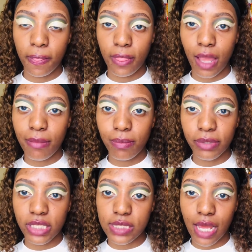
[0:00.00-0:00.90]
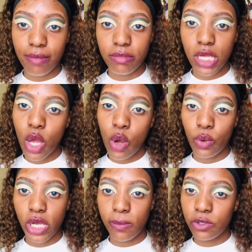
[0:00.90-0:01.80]
ama beads ami
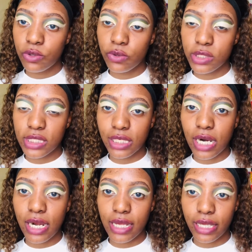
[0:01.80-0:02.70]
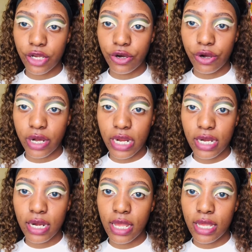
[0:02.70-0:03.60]
uyabona ukuthi iqala nge
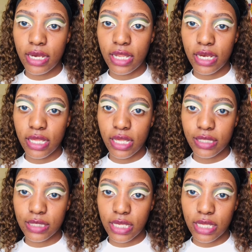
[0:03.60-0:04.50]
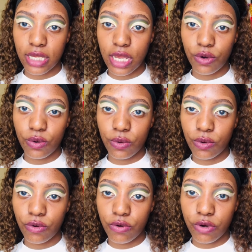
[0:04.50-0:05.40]
green then iyenza I yellow,
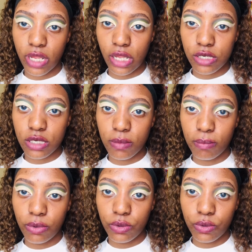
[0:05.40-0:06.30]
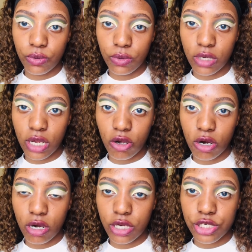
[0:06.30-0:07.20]
red, blue ne
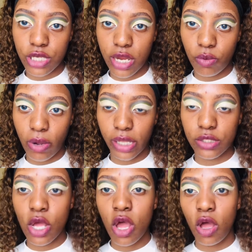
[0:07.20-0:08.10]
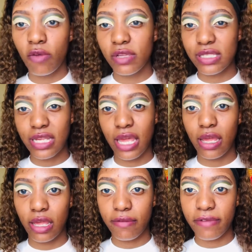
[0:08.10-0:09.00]
orange and white. Obviously ngeke
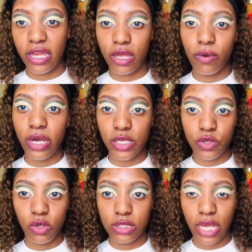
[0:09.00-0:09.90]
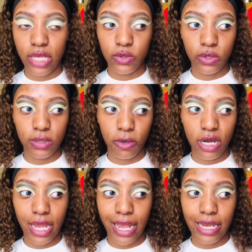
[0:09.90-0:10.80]
ngifake white because
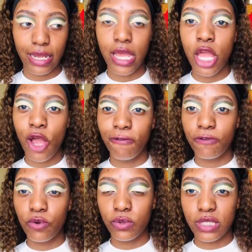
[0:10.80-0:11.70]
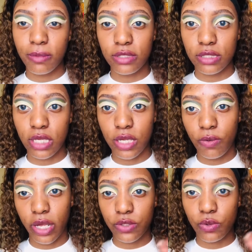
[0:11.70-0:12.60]
ayisozibonakale. Ngifuna ukusebenzisa I
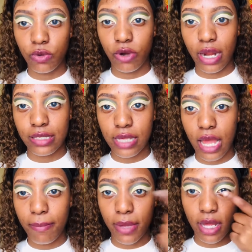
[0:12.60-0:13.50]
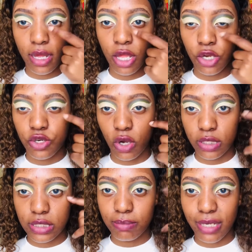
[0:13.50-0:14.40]
white to create ama
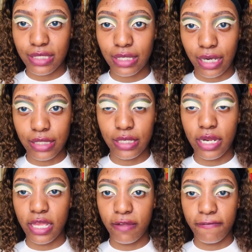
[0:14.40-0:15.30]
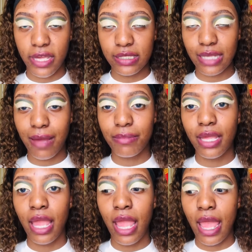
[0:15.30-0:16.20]
dots mase ngiqedile nge face
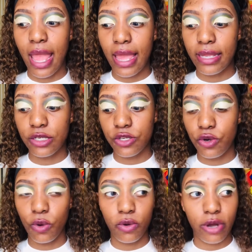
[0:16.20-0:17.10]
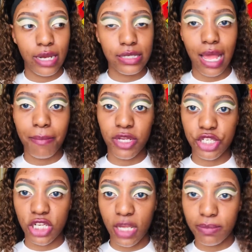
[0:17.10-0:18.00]
yami and no create ama
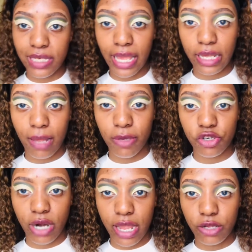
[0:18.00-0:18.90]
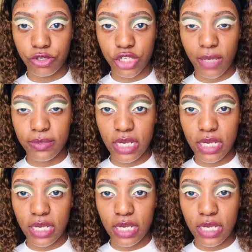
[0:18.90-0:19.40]
shapes like ama triangle shapes